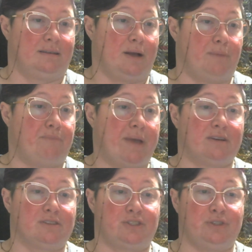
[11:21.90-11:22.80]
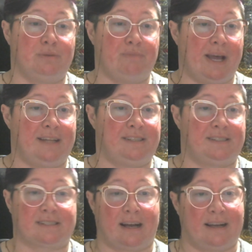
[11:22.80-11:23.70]
male student mage
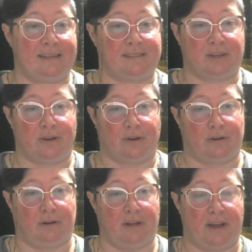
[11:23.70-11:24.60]
disguised as a girl,